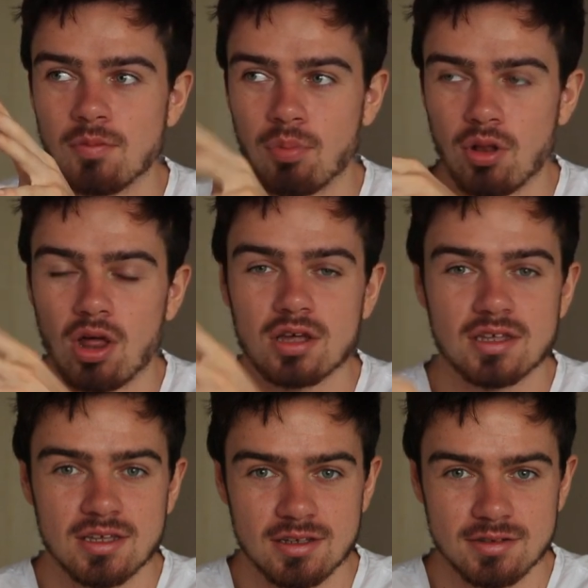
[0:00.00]

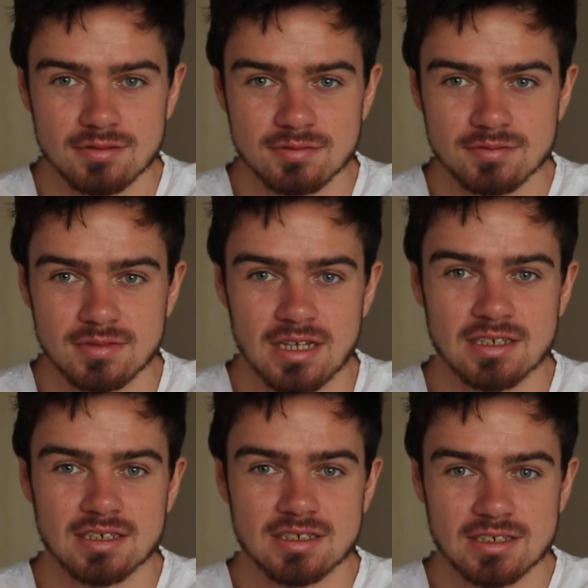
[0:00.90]
blocking
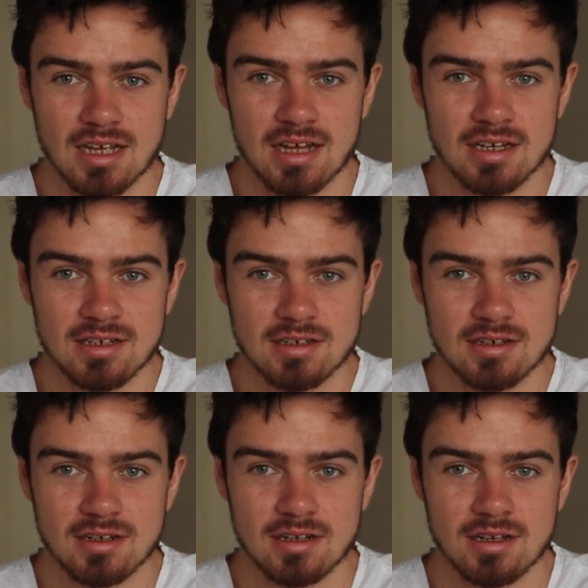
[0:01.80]
is a
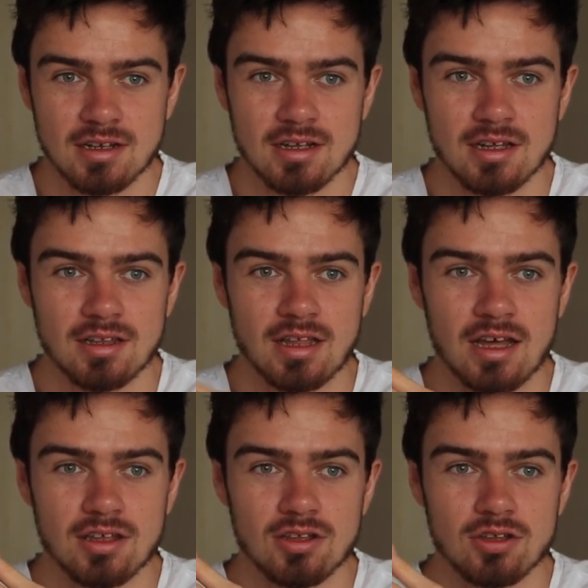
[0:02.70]
sign
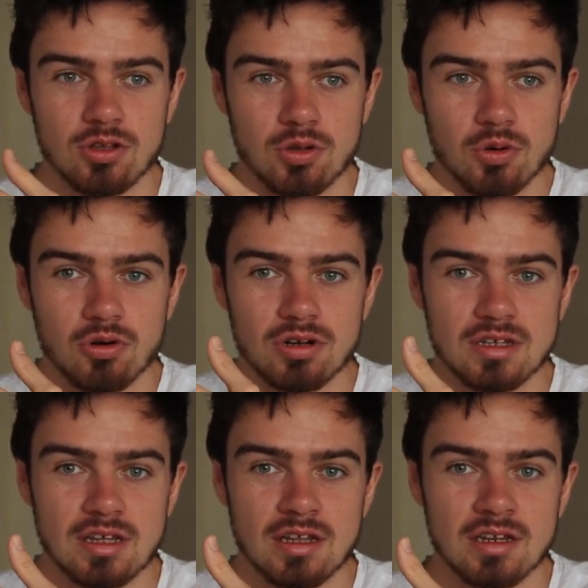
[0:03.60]
that you're
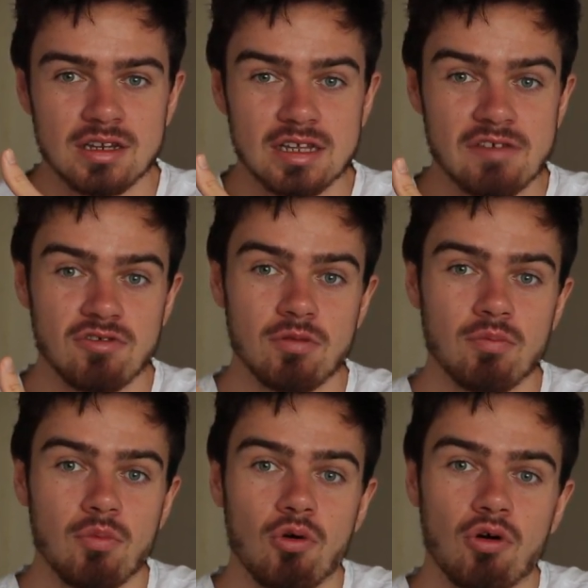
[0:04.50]
in even
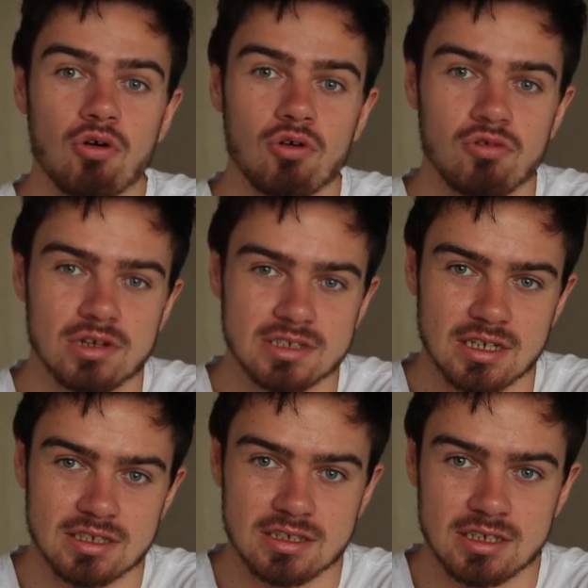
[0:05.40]
more
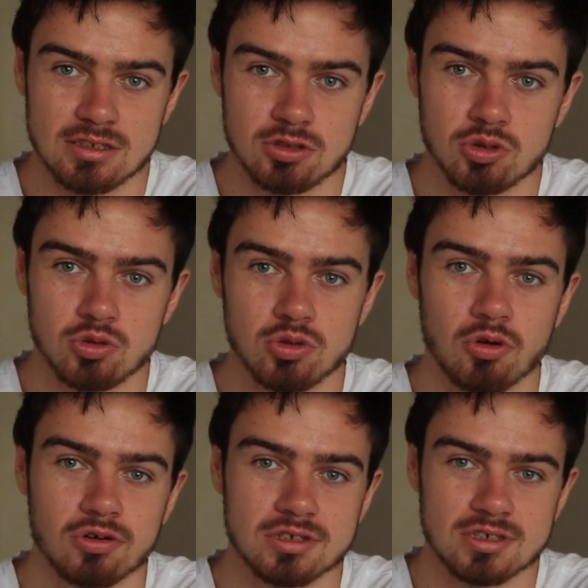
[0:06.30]
resistance to
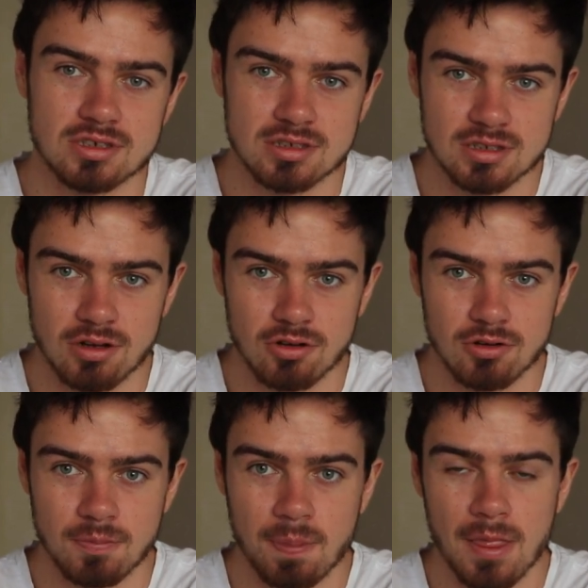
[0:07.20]
your stutter.